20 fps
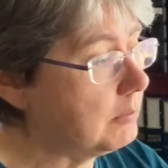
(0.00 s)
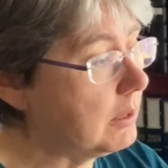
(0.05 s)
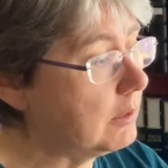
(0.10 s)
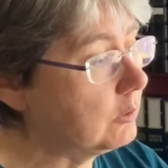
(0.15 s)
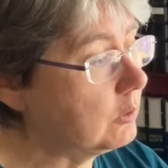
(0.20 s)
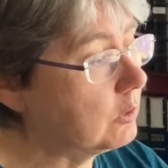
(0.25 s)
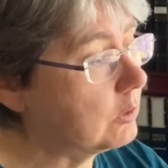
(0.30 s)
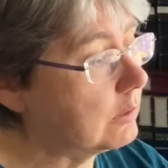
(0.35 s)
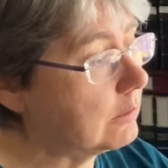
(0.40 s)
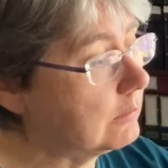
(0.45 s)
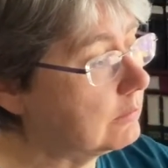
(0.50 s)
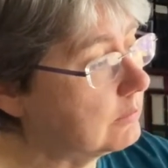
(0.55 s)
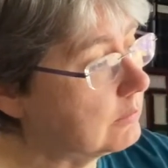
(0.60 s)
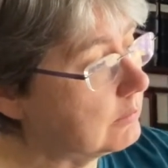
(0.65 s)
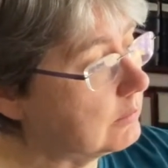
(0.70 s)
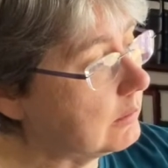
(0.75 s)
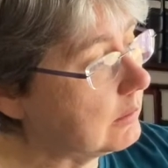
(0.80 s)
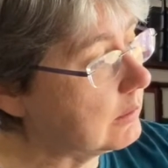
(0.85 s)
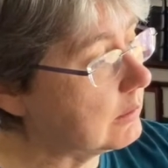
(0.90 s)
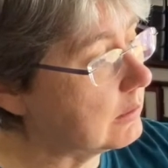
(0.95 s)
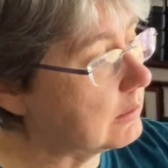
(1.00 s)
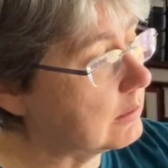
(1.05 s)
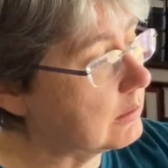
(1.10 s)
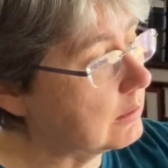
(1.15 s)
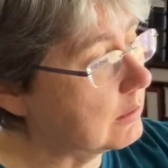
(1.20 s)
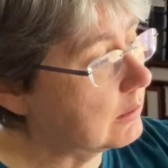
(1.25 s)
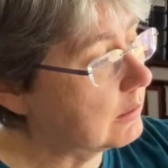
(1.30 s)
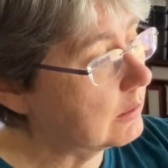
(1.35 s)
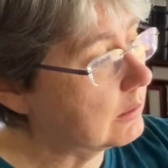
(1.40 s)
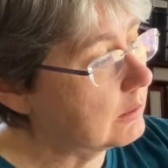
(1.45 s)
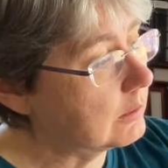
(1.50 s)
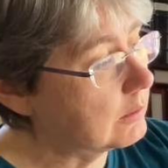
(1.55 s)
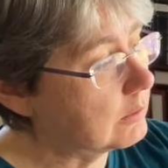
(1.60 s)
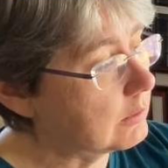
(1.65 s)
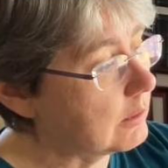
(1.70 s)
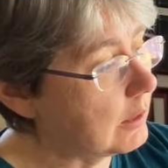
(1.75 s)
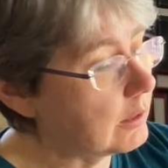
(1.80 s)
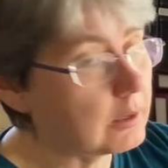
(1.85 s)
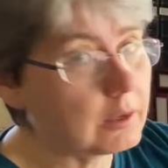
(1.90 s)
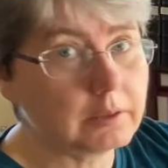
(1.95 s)
And you can see
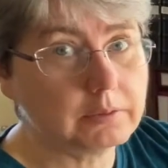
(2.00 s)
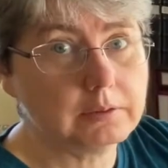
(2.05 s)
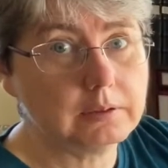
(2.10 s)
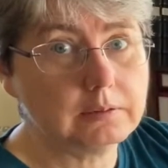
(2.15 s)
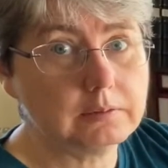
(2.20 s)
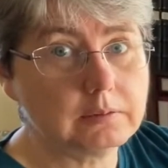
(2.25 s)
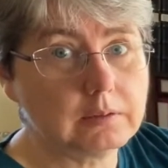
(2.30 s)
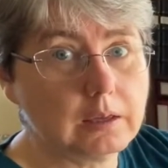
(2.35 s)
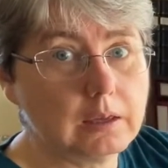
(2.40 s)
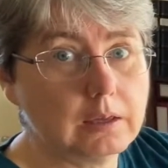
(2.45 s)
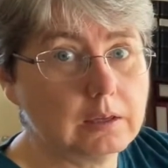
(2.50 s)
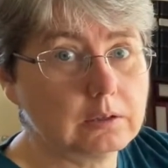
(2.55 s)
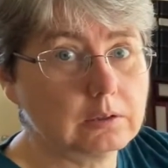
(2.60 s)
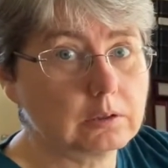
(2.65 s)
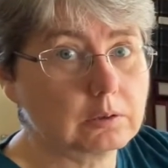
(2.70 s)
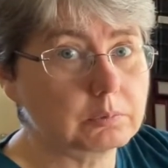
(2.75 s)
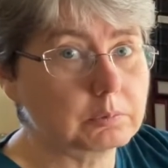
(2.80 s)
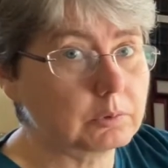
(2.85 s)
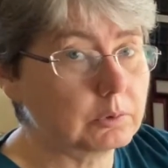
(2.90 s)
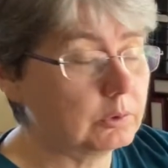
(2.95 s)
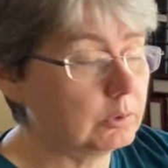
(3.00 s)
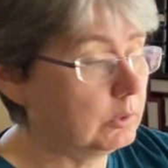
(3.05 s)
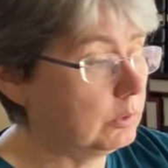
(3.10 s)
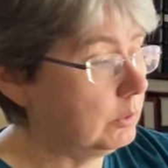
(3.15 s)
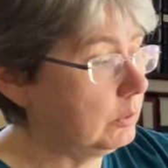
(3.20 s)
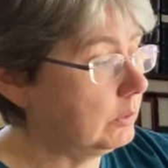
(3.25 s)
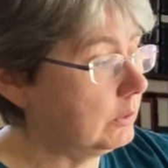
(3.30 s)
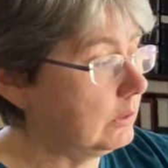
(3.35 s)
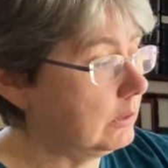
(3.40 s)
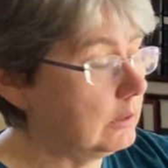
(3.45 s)
that on this kangaroo,